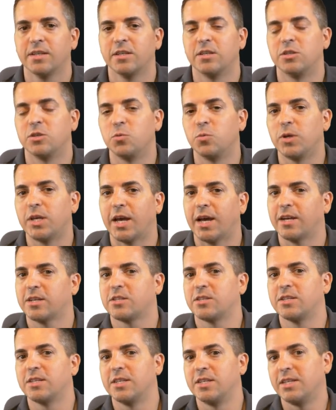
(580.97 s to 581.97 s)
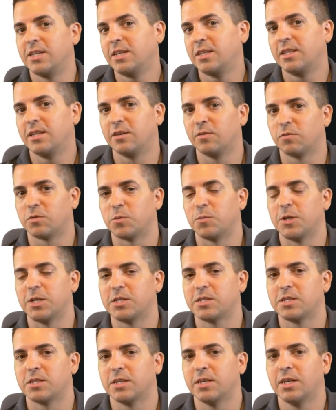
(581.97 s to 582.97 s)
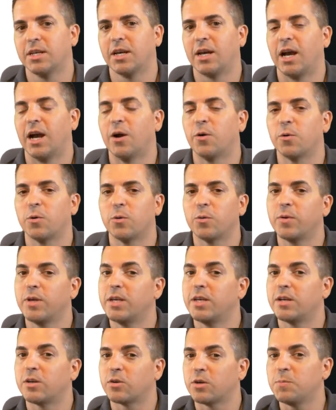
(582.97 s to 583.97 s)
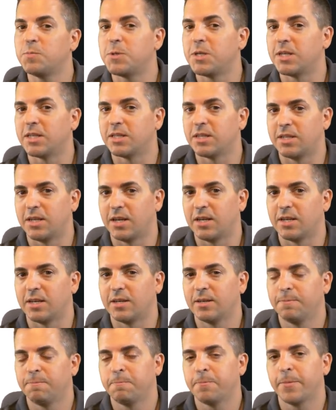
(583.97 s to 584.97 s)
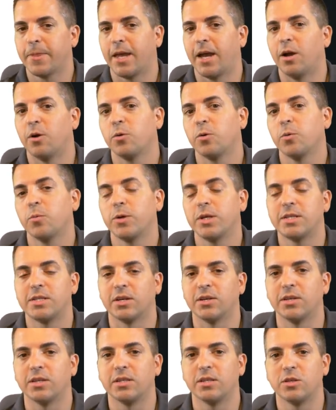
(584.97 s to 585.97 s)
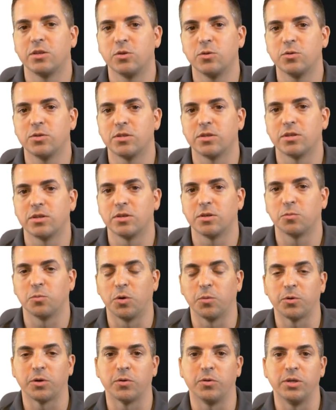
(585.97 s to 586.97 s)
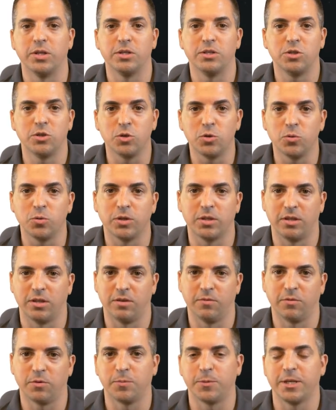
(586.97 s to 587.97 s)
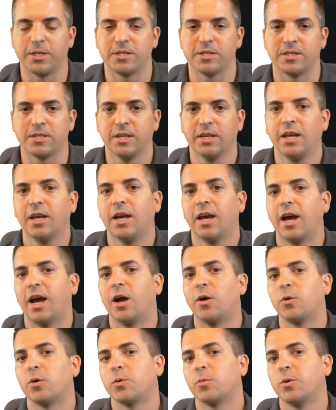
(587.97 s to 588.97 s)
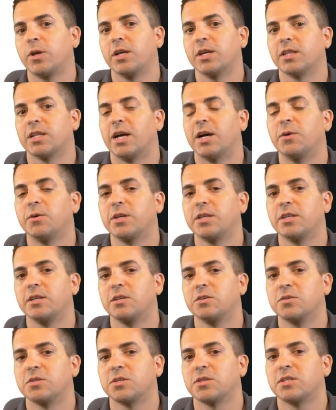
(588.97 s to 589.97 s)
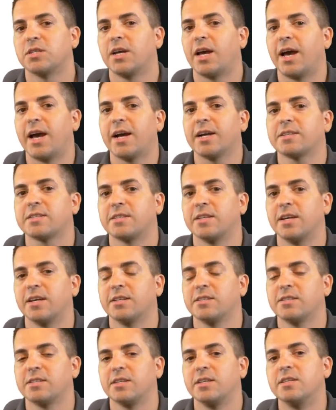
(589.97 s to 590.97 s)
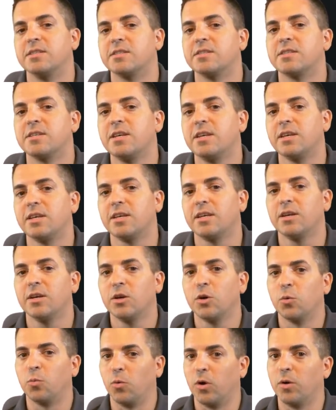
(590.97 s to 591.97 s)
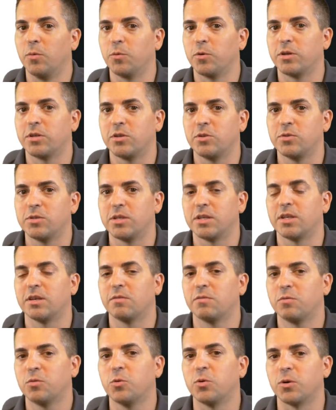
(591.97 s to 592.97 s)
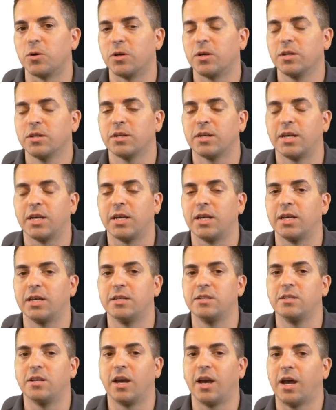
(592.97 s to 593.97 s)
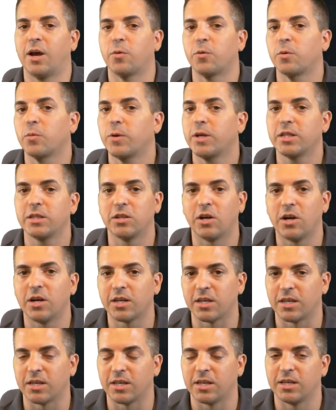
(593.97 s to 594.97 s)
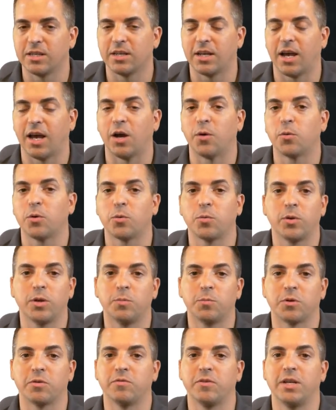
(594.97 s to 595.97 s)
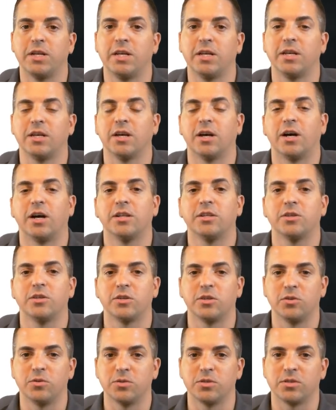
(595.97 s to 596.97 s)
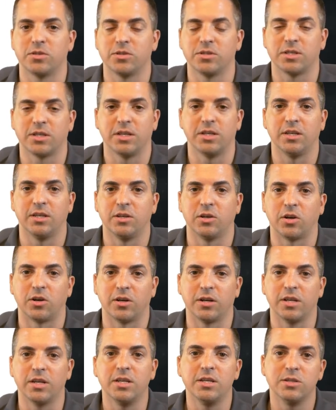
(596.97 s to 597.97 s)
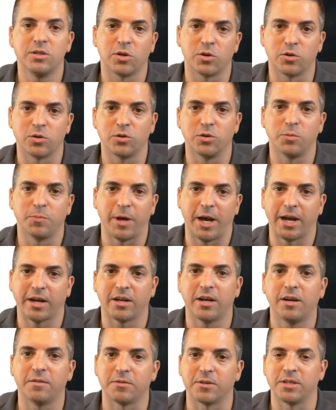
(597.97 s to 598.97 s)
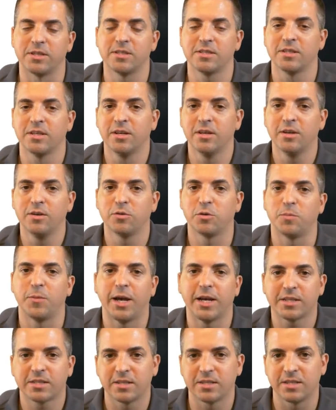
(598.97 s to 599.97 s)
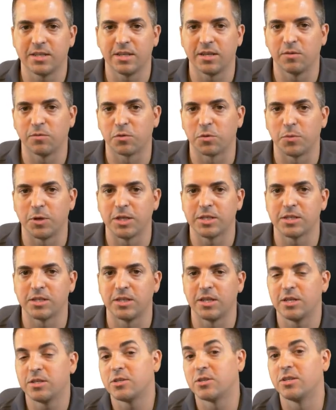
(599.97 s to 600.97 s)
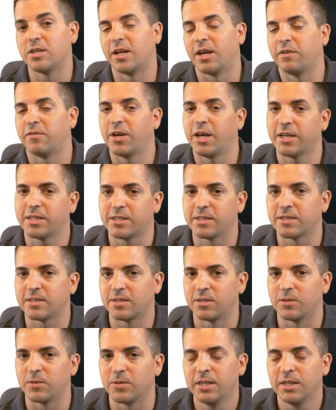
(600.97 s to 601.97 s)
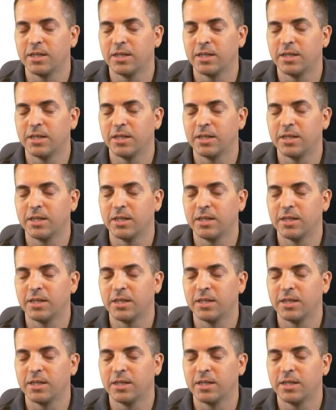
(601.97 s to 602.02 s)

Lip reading: Do we actually need the information? How are we encrypting the data? How are we telling the user what we're going to do with the information? How are we allowing the user to access and see what we're using it for? And how are we logging it? How are we preventing other users in our internal back office from accessing information they shouldn't have access to.